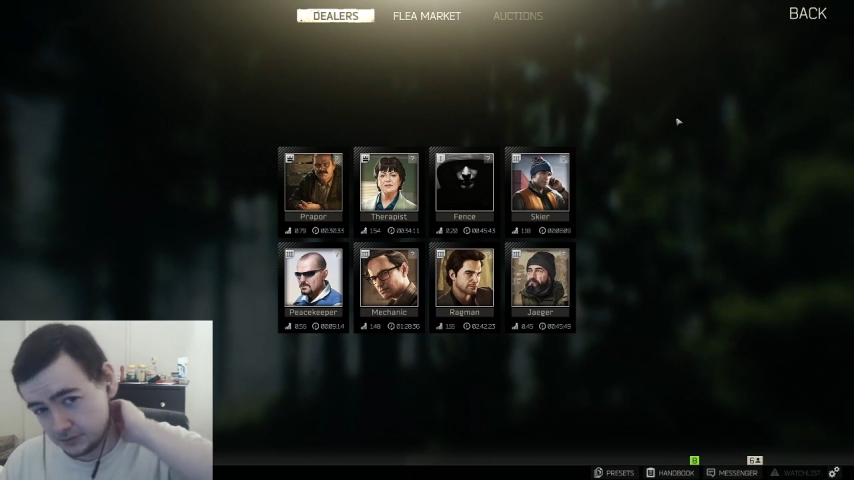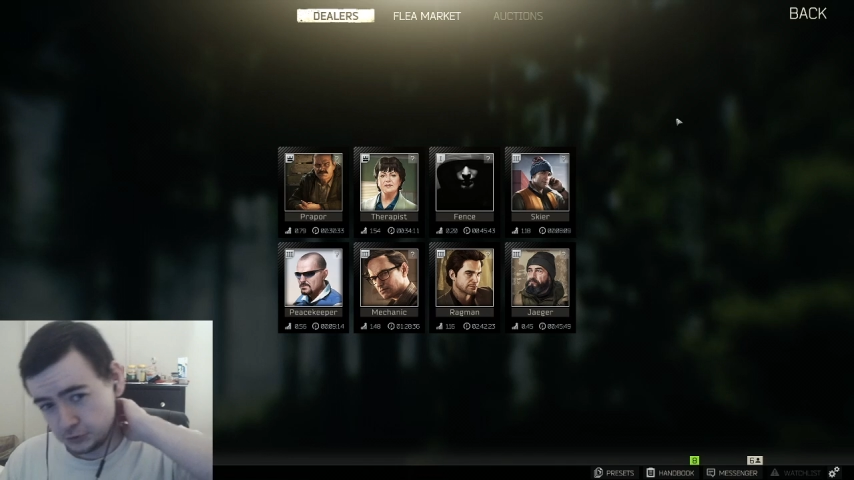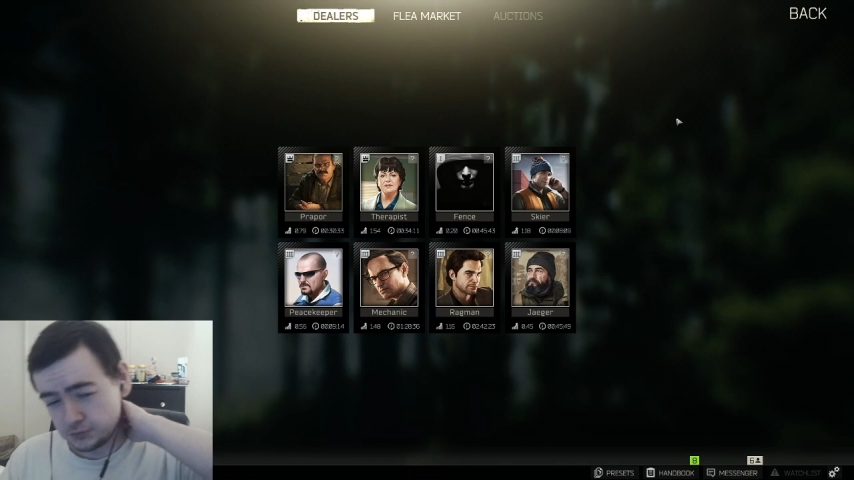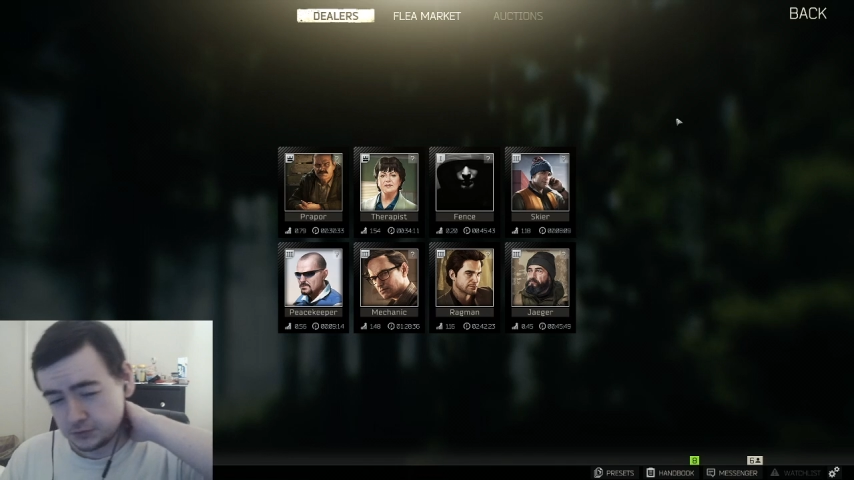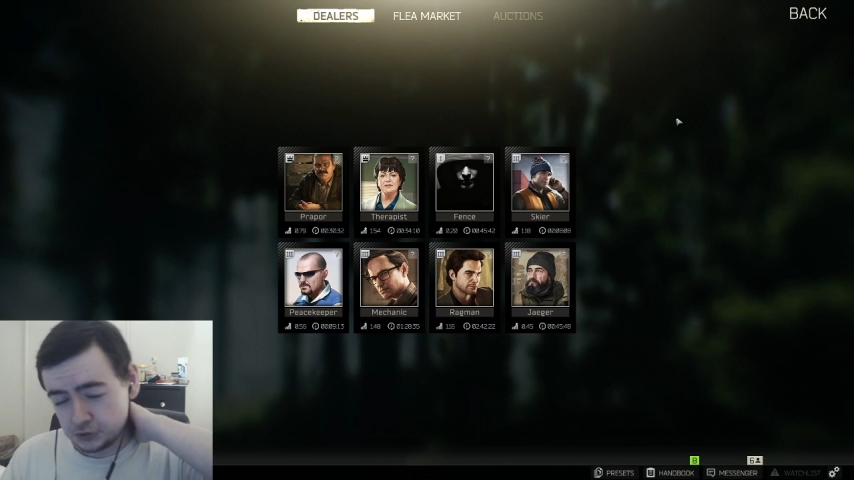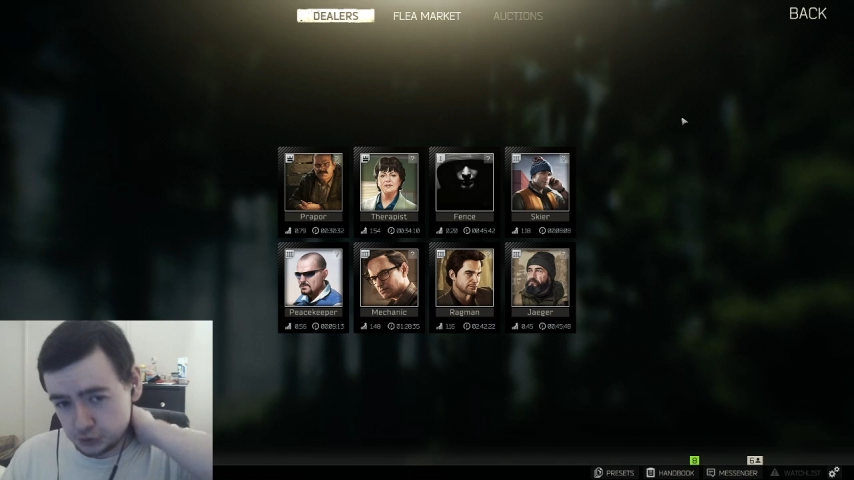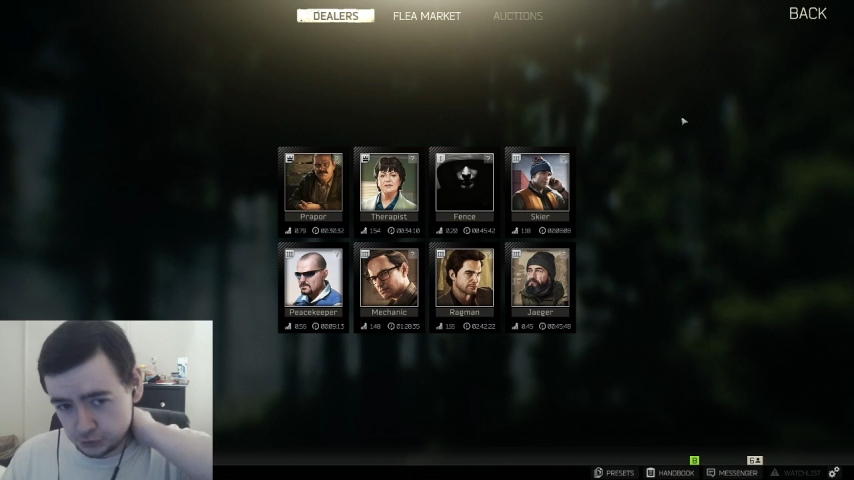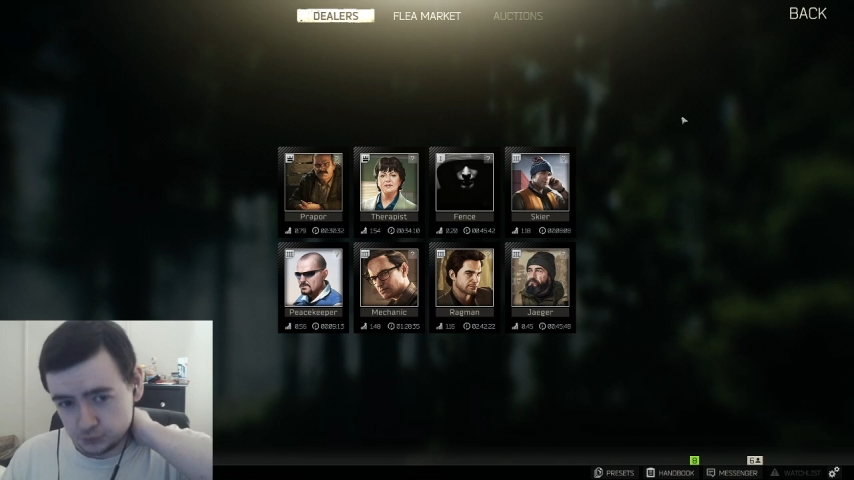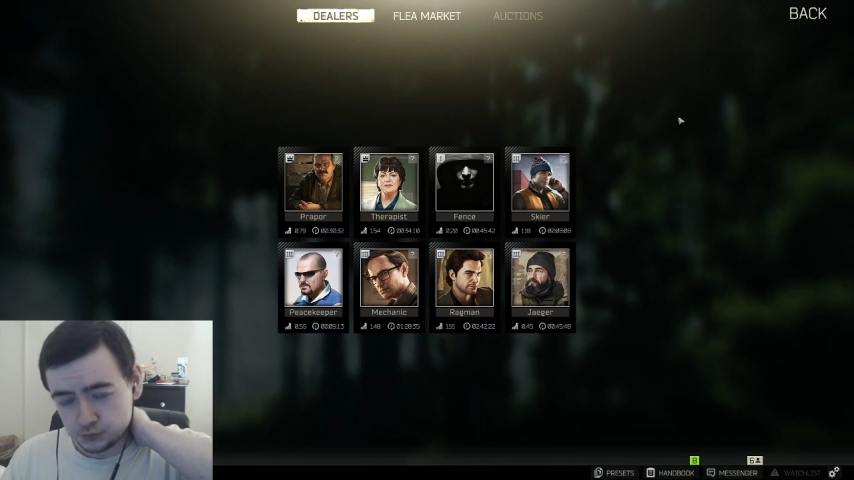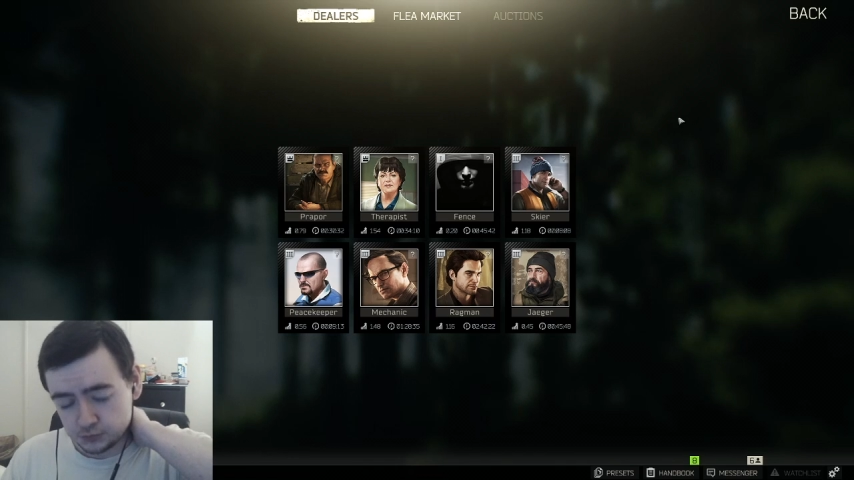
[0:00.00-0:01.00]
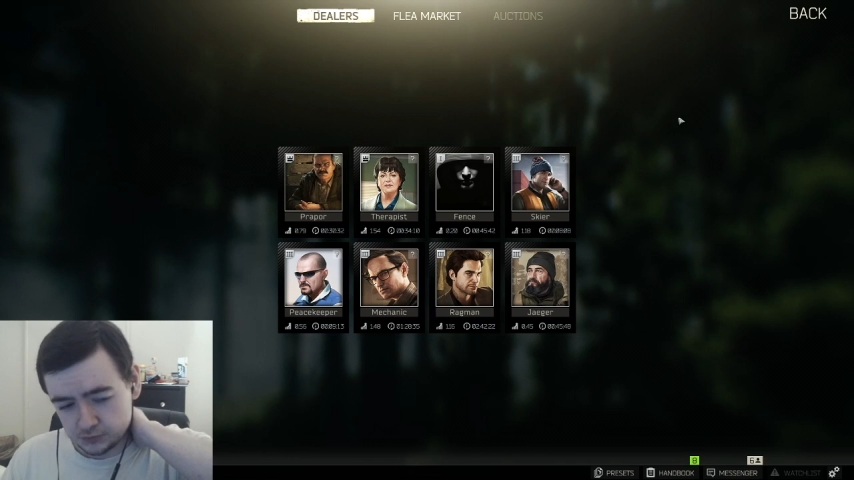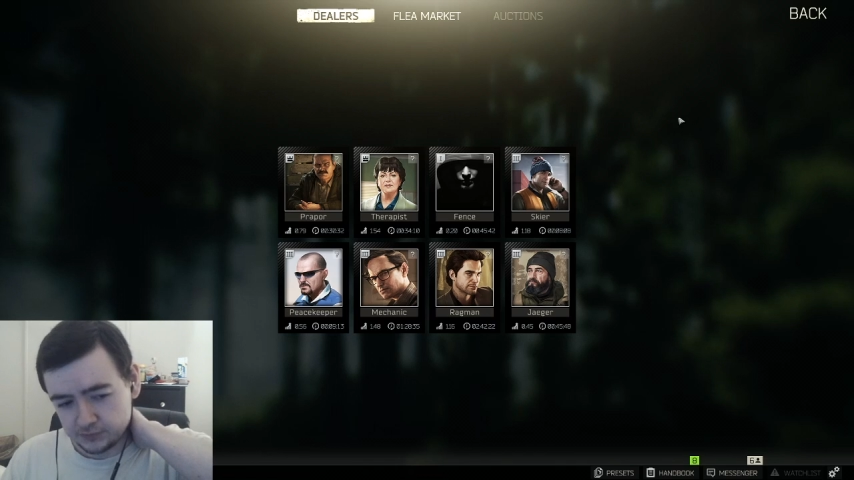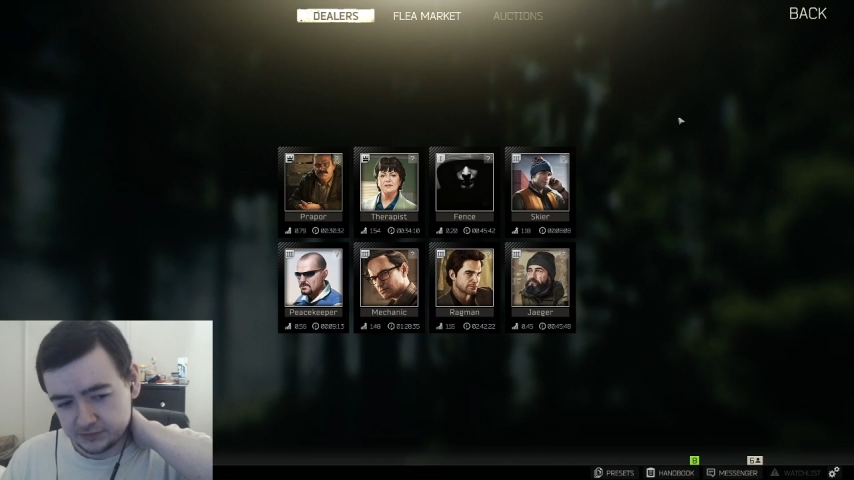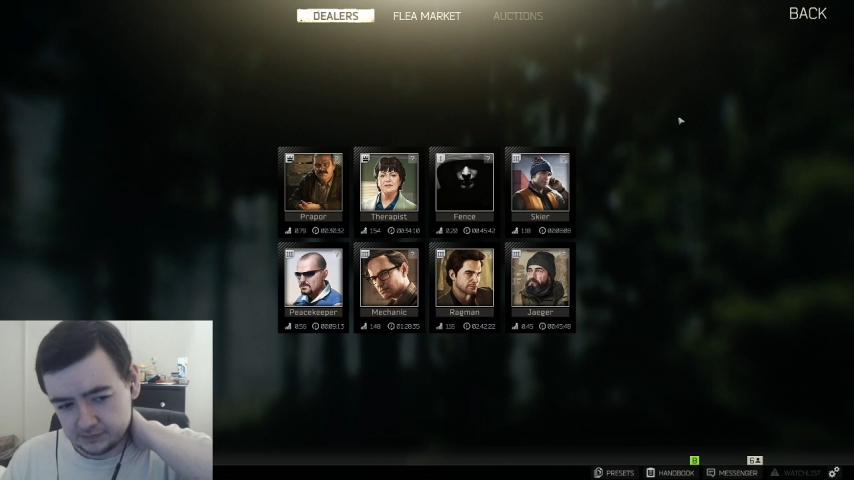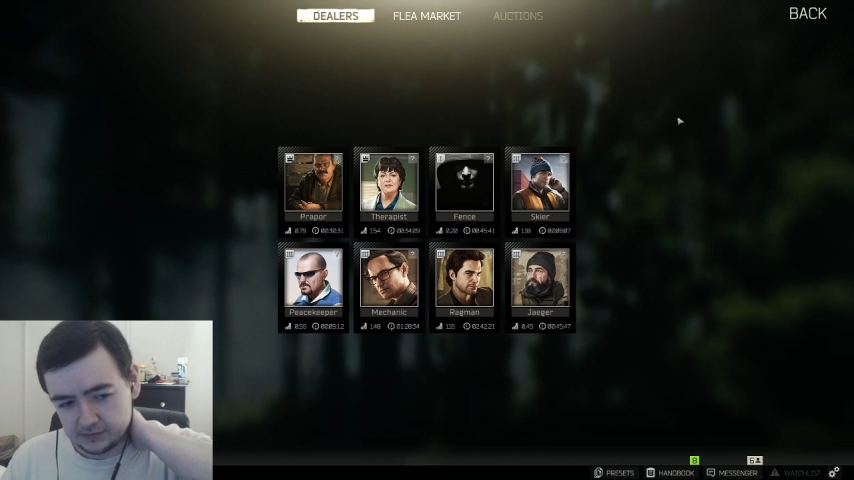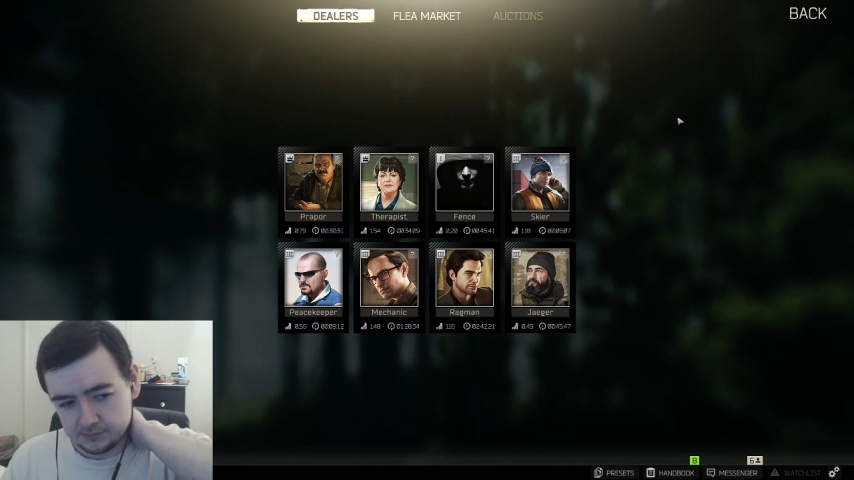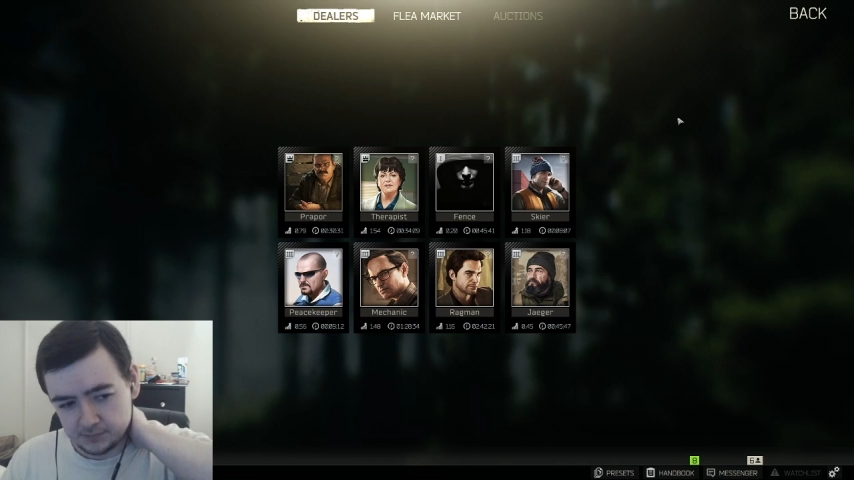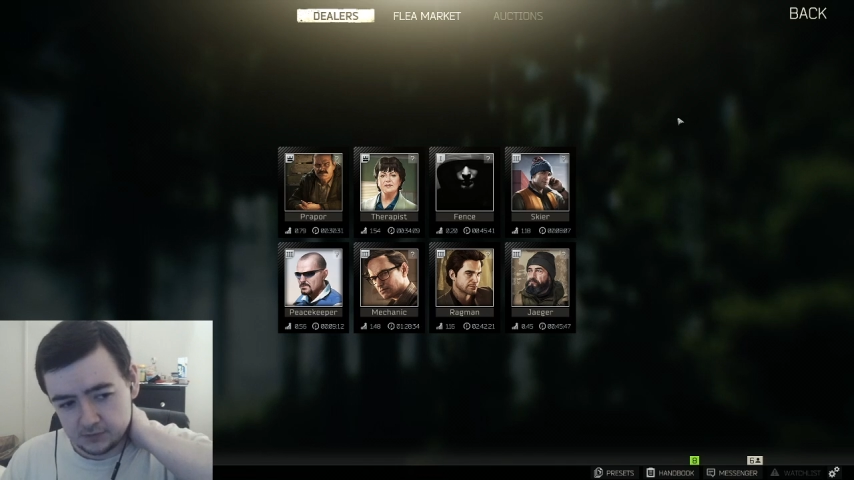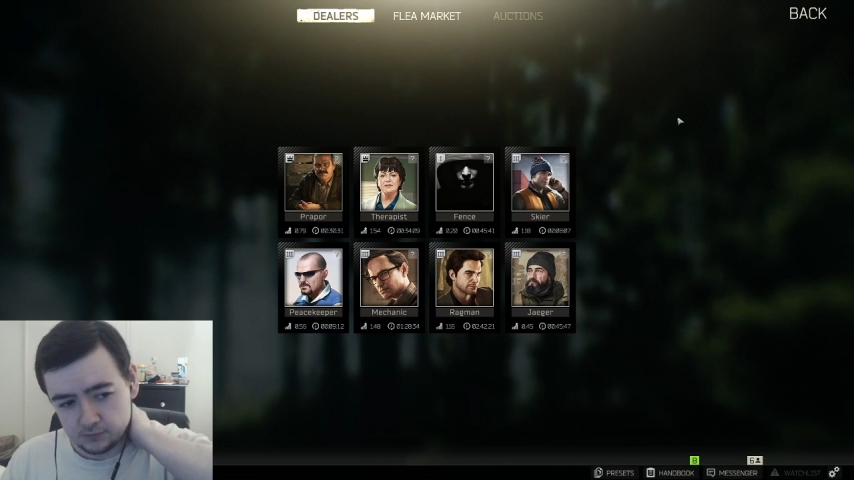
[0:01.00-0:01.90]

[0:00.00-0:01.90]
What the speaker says: you could use with them,